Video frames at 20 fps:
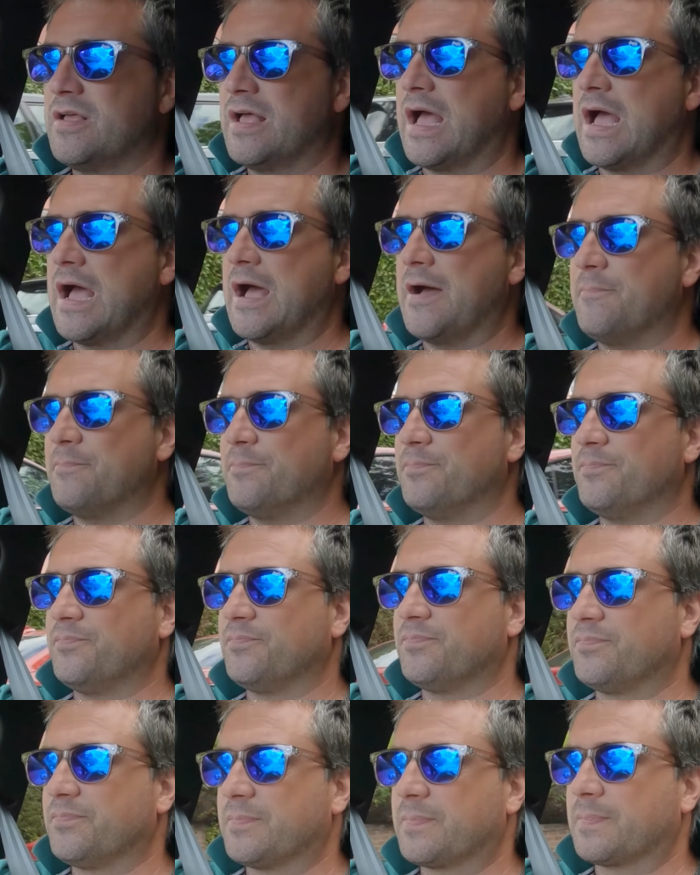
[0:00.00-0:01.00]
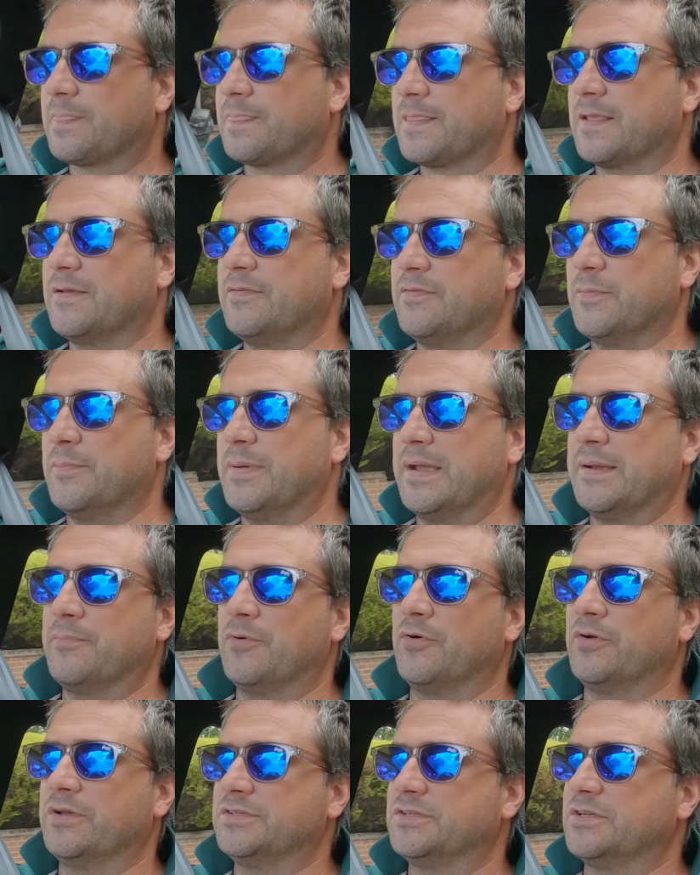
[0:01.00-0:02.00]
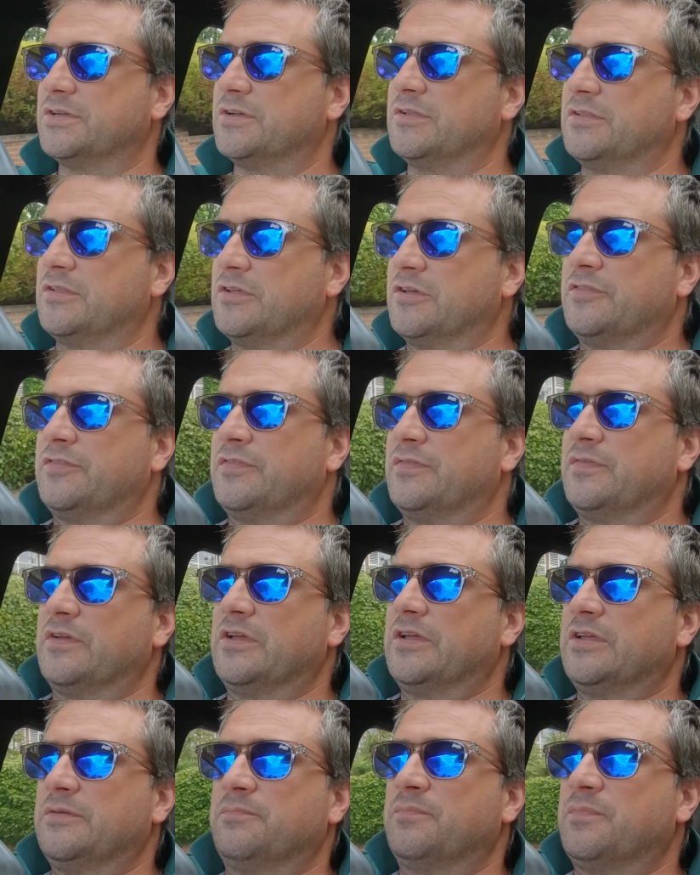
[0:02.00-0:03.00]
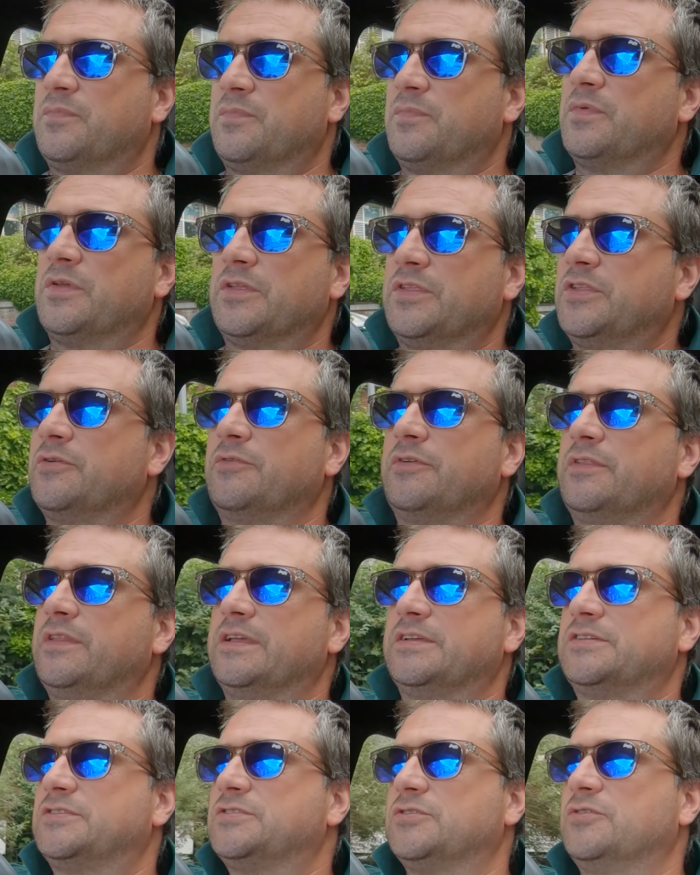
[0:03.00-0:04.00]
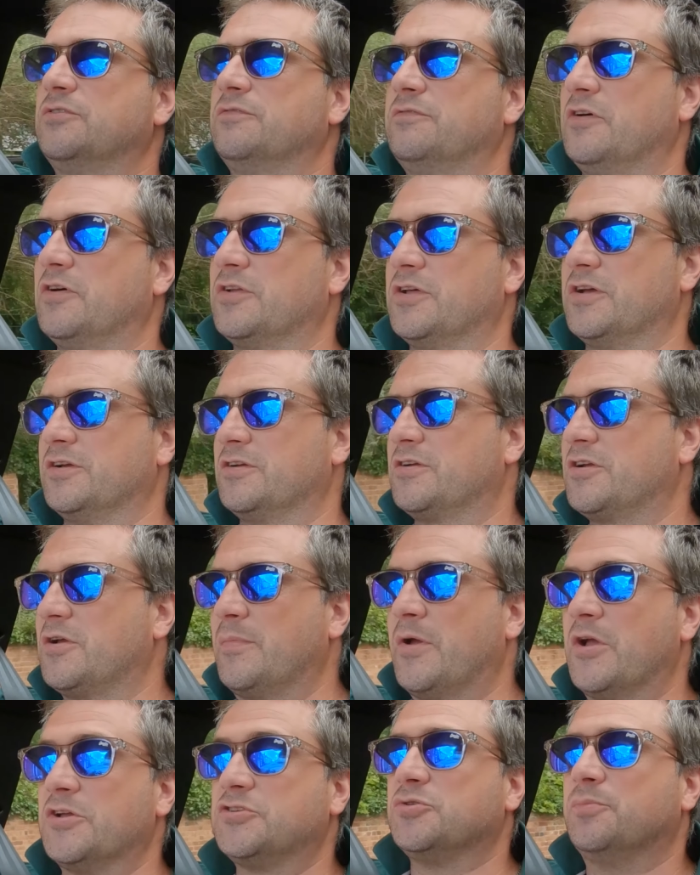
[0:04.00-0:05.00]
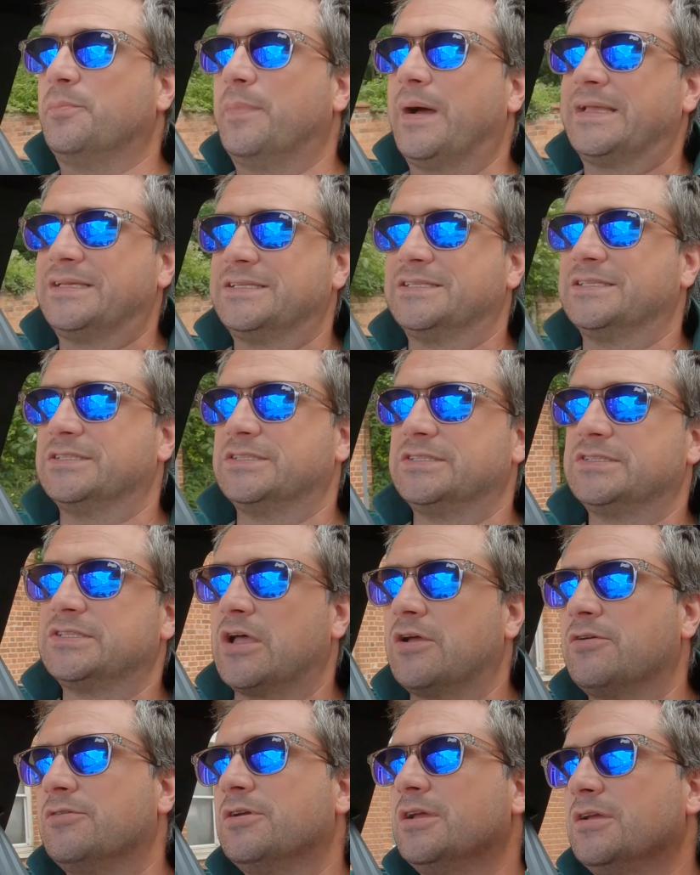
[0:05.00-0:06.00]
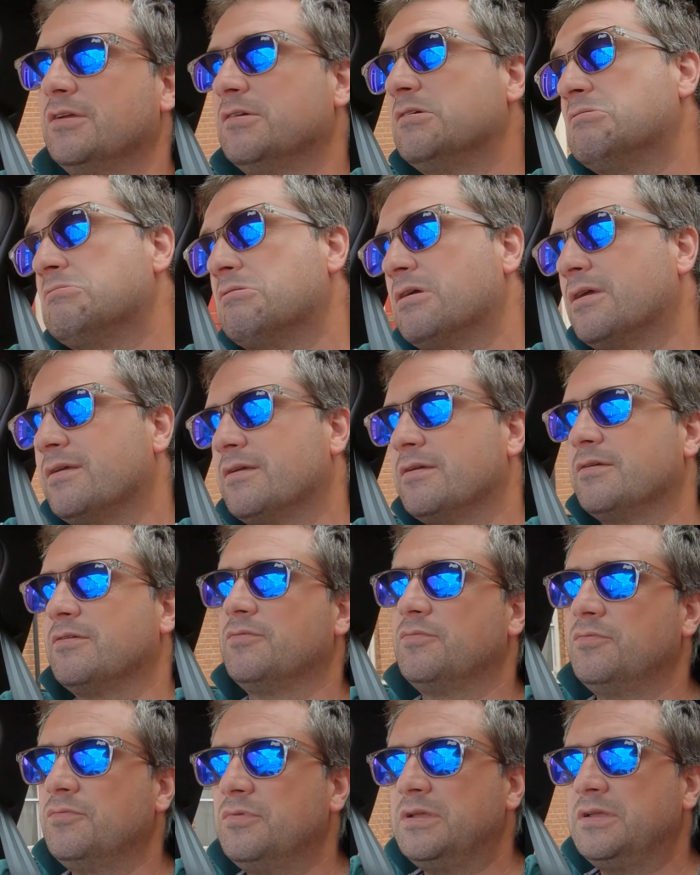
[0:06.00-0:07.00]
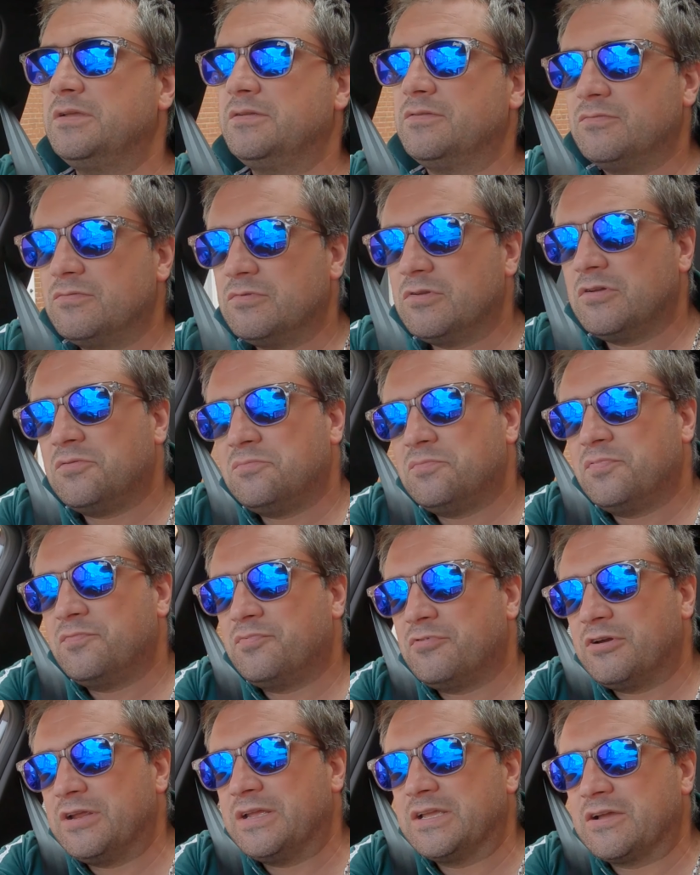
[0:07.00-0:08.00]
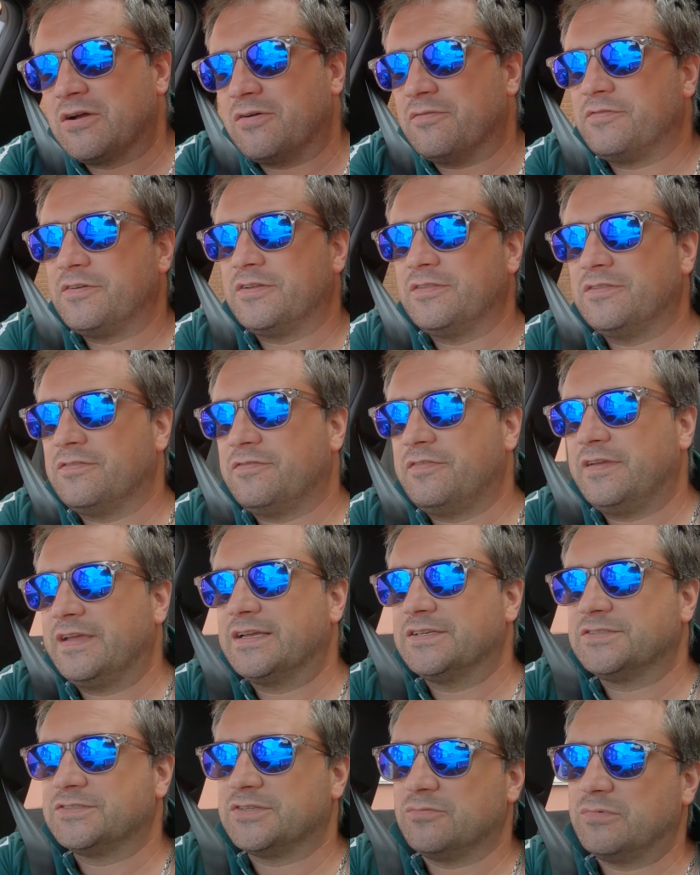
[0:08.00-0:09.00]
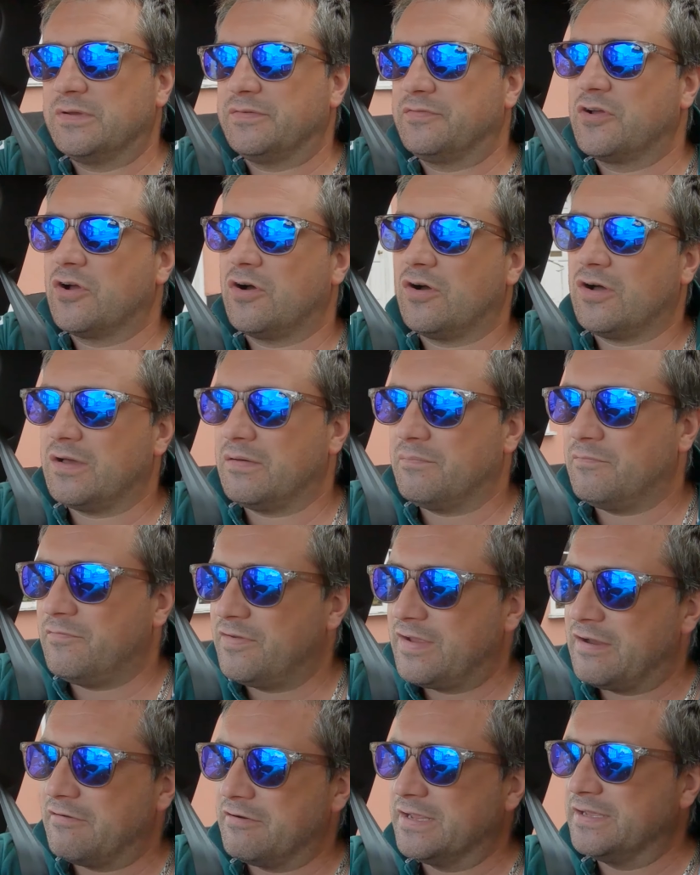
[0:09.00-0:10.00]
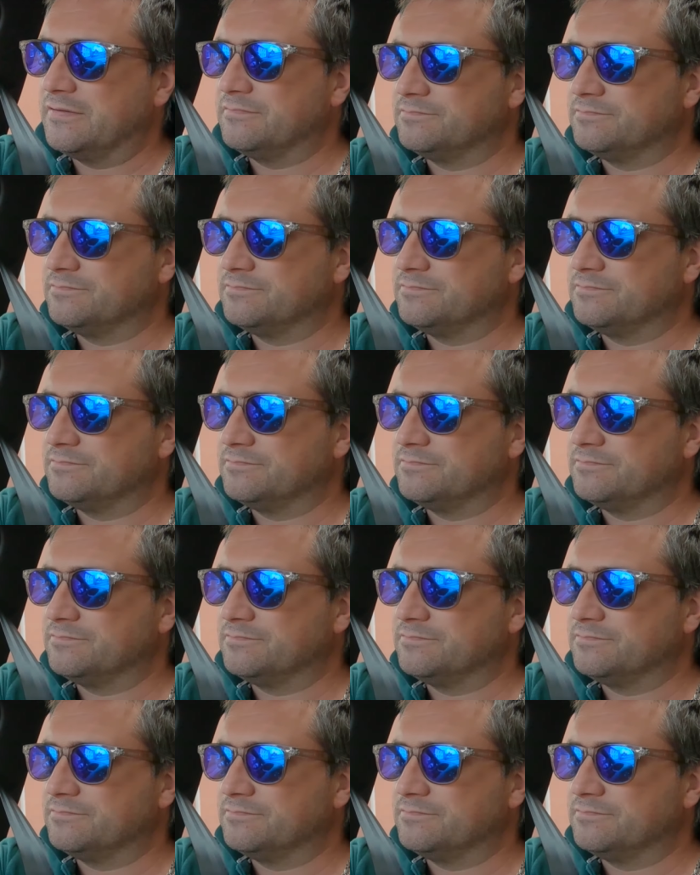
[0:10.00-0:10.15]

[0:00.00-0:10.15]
um, the big boys are, that are doing this sort of on a commercial basis. So we, I'm pretty confident the figures that we've got are very